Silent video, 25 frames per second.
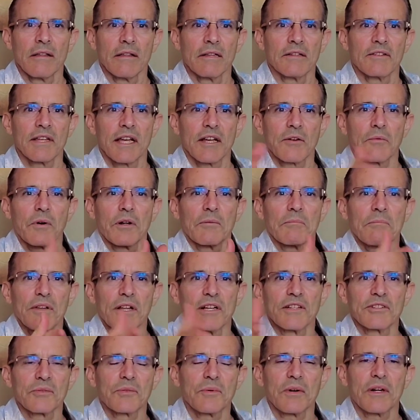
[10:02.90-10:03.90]
it's like 1
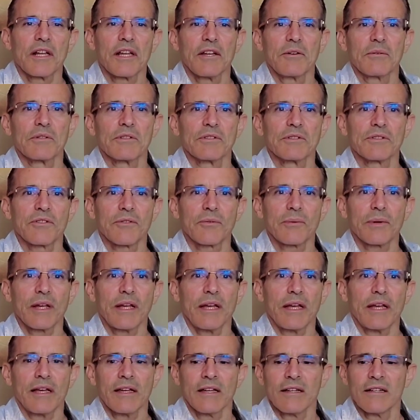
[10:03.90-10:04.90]
+ 1 =
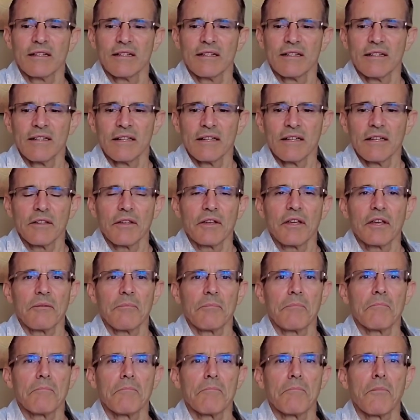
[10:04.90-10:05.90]
3. you
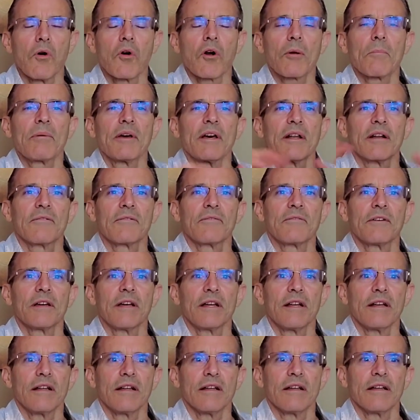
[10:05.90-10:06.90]
get more
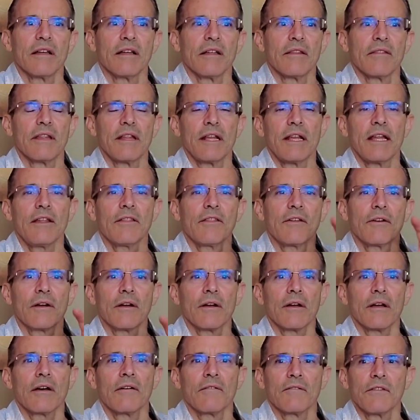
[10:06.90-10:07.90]
benefit than
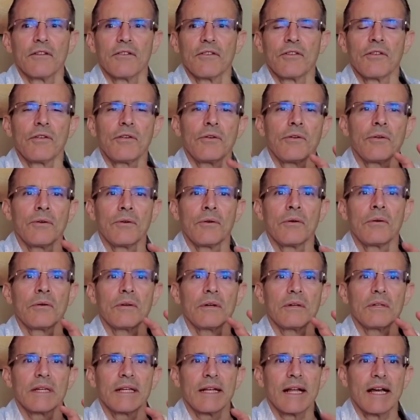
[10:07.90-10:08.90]
either of the two
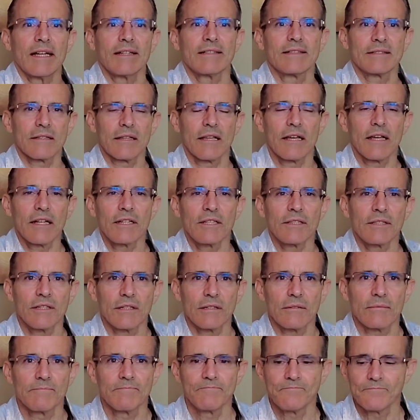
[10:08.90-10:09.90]
in
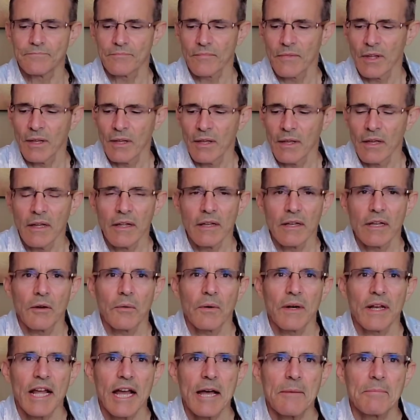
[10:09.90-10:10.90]
isolation. And
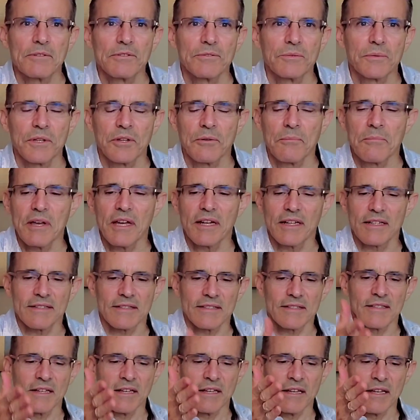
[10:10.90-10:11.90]
what happens when you
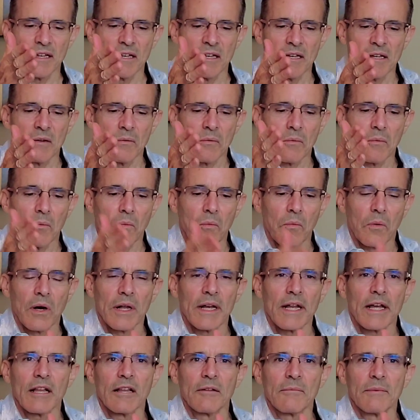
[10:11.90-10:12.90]
mix
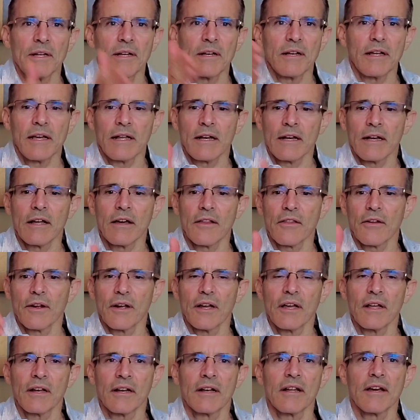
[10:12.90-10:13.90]
one element and another
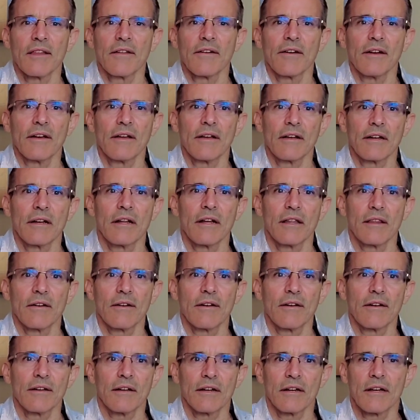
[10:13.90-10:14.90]
and another and another
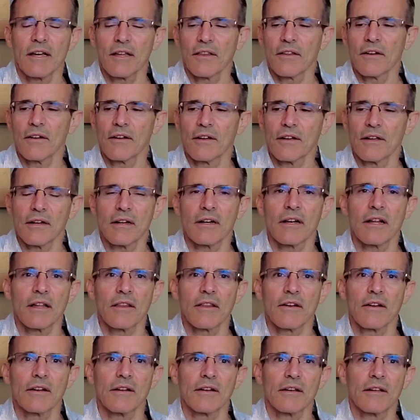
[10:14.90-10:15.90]
and another and
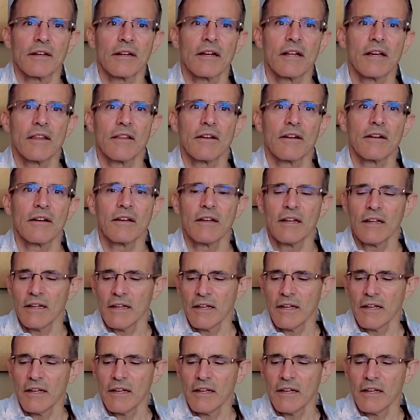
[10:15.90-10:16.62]
another and another,